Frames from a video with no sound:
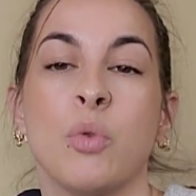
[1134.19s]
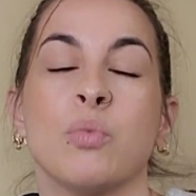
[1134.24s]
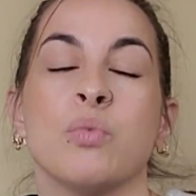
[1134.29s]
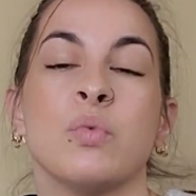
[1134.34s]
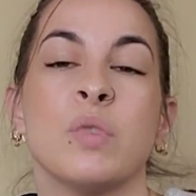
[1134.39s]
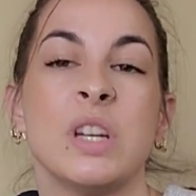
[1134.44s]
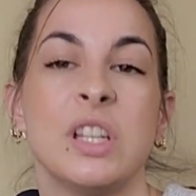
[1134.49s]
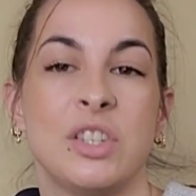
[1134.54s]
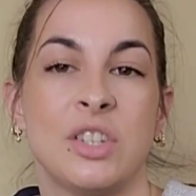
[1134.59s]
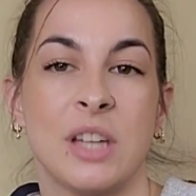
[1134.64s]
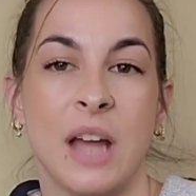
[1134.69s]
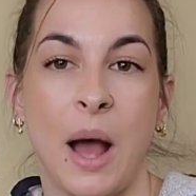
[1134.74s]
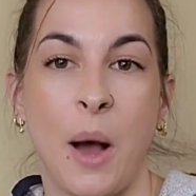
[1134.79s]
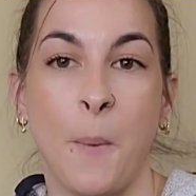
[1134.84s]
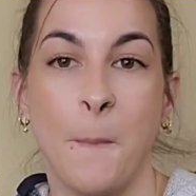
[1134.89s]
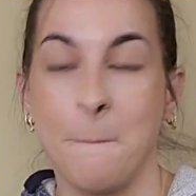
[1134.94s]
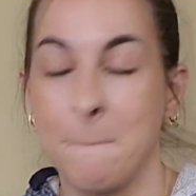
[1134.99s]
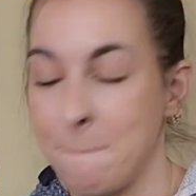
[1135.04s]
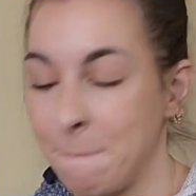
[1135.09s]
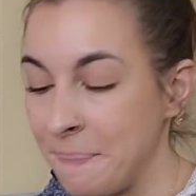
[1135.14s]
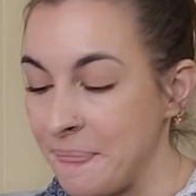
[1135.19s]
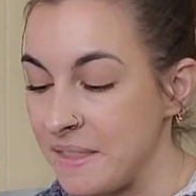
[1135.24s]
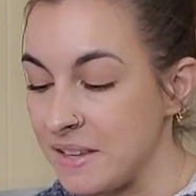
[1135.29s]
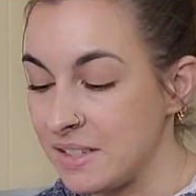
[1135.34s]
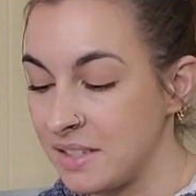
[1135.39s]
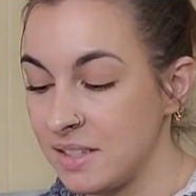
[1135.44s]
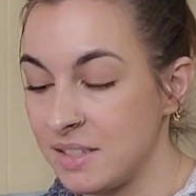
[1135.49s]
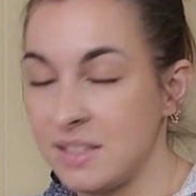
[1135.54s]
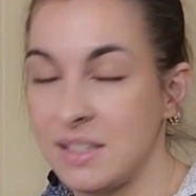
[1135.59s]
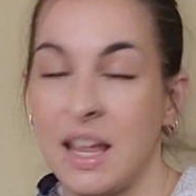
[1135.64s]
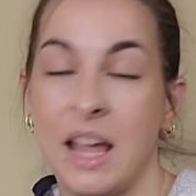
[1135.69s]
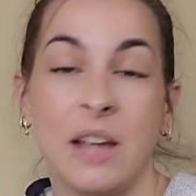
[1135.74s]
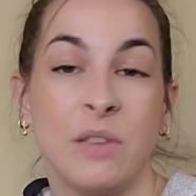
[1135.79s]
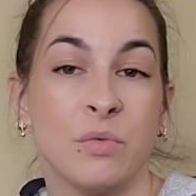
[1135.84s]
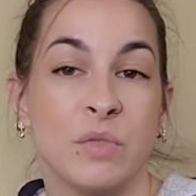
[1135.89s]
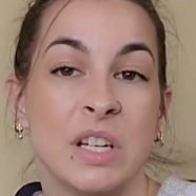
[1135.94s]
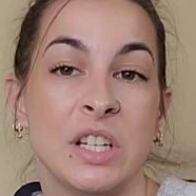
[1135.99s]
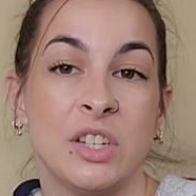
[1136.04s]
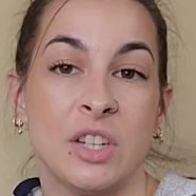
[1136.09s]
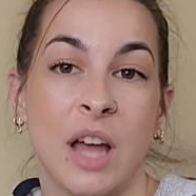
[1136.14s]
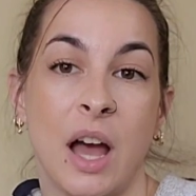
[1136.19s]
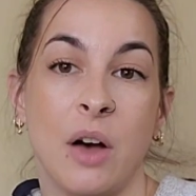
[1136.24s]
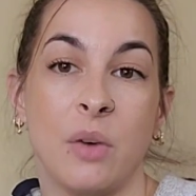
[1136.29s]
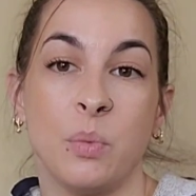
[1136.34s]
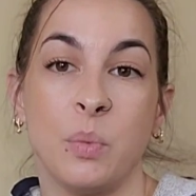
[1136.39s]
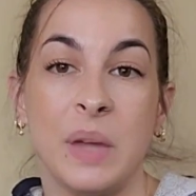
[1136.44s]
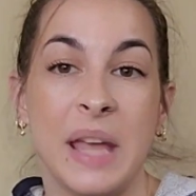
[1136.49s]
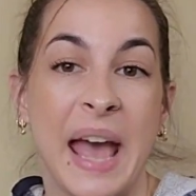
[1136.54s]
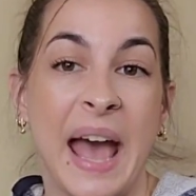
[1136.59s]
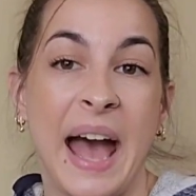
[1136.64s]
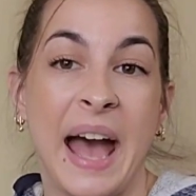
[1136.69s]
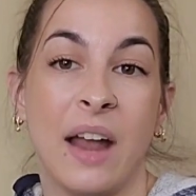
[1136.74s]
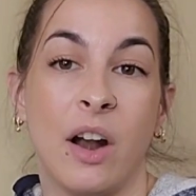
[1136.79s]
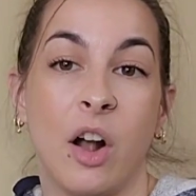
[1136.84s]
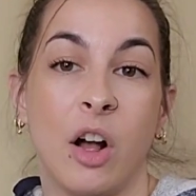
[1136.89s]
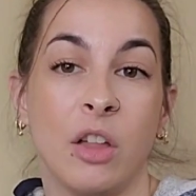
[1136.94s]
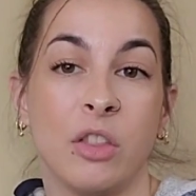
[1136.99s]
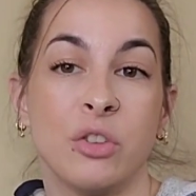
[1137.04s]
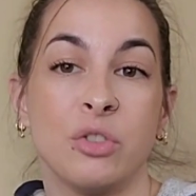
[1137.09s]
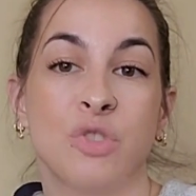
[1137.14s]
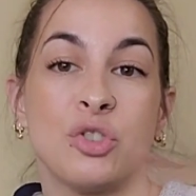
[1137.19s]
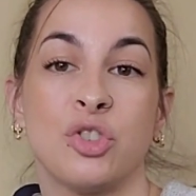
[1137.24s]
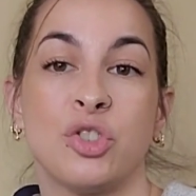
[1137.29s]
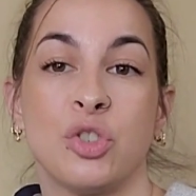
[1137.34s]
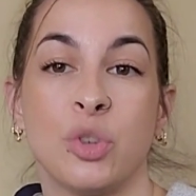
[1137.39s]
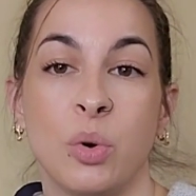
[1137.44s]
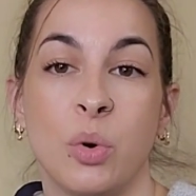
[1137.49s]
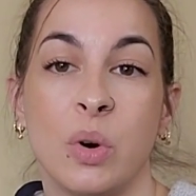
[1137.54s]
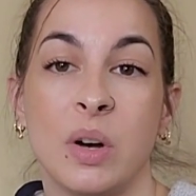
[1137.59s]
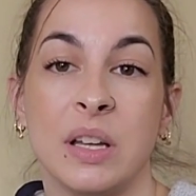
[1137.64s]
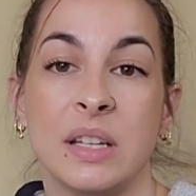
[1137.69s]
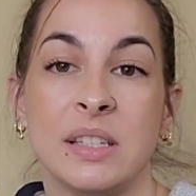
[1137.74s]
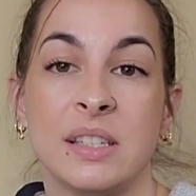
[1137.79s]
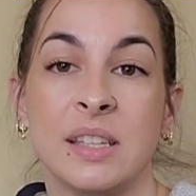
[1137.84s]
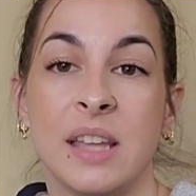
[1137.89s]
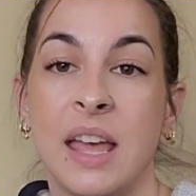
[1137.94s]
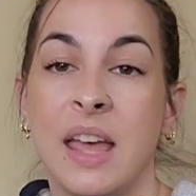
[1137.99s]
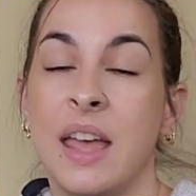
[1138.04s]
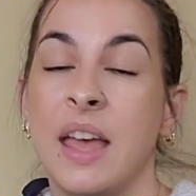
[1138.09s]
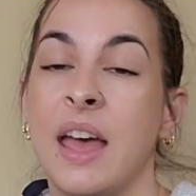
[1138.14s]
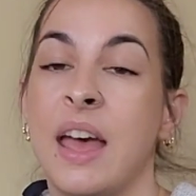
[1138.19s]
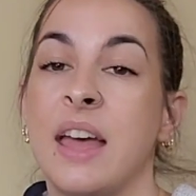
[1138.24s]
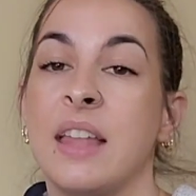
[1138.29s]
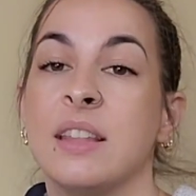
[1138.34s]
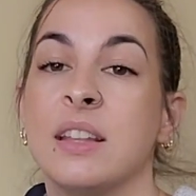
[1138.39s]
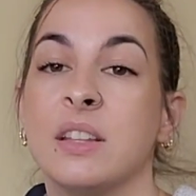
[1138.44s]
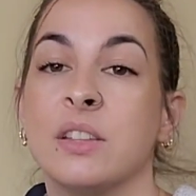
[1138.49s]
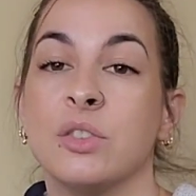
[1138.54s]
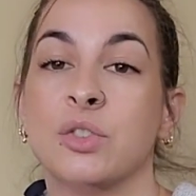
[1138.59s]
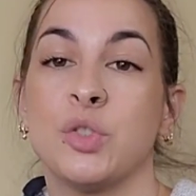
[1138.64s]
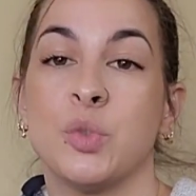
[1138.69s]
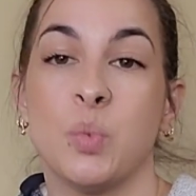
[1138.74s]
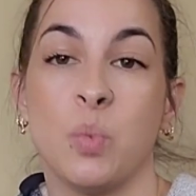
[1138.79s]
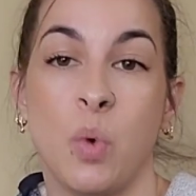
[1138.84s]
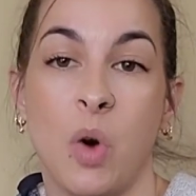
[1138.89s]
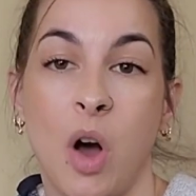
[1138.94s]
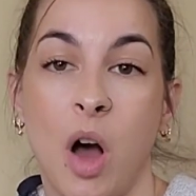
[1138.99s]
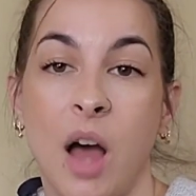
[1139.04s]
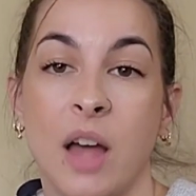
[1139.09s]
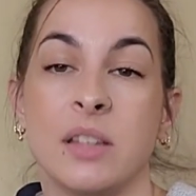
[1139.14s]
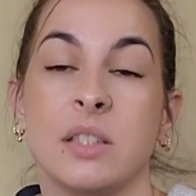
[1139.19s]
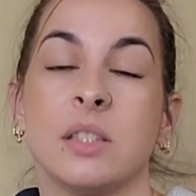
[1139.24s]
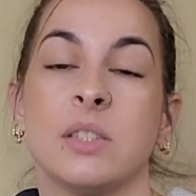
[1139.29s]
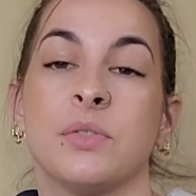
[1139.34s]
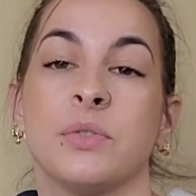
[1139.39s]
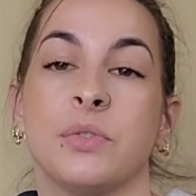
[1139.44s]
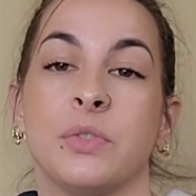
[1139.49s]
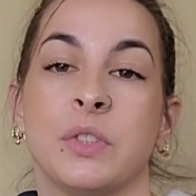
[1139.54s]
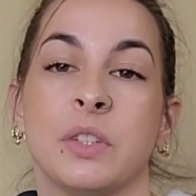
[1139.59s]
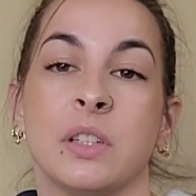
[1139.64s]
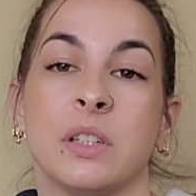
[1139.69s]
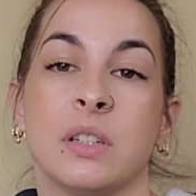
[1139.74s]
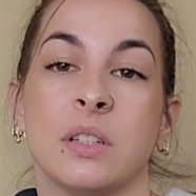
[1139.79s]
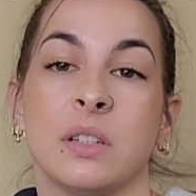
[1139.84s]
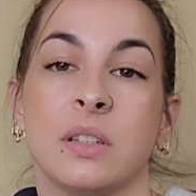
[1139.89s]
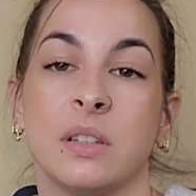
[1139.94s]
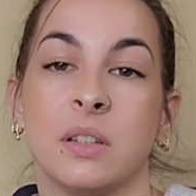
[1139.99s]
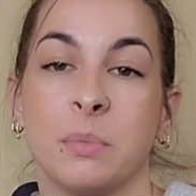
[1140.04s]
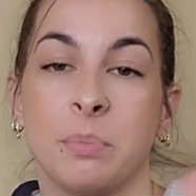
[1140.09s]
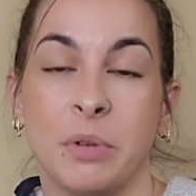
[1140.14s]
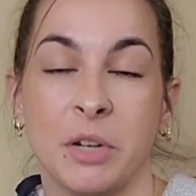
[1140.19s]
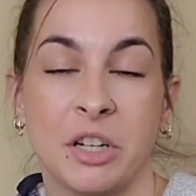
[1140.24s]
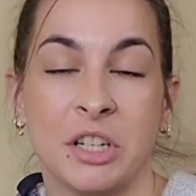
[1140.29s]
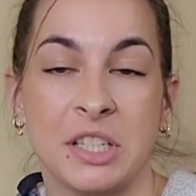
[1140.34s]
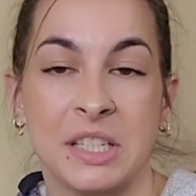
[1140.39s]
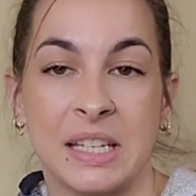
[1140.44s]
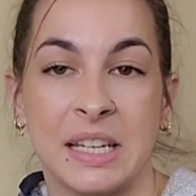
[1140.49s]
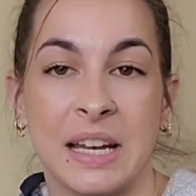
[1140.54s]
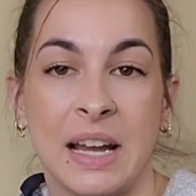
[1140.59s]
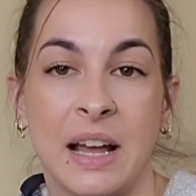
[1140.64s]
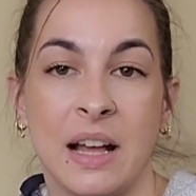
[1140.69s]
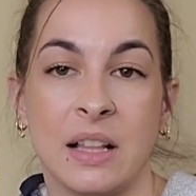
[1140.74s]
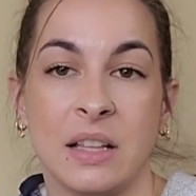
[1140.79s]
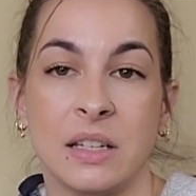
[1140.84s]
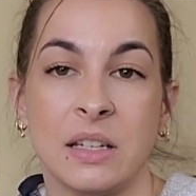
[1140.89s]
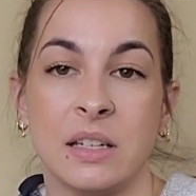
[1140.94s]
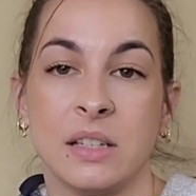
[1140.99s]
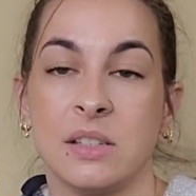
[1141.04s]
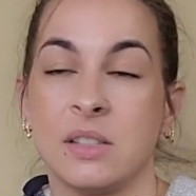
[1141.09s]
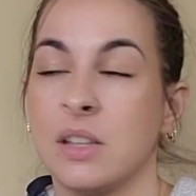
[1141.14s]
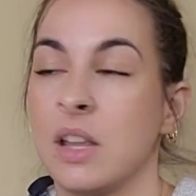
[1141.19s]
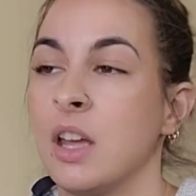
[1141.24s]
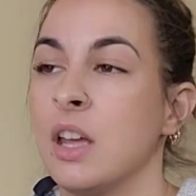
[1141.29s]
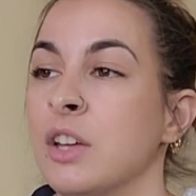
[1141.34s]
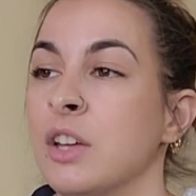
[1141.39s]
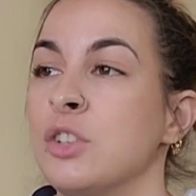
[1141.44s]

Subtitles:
Reach out. This is saying reach out. We had all those swords and then those wands for the personalities.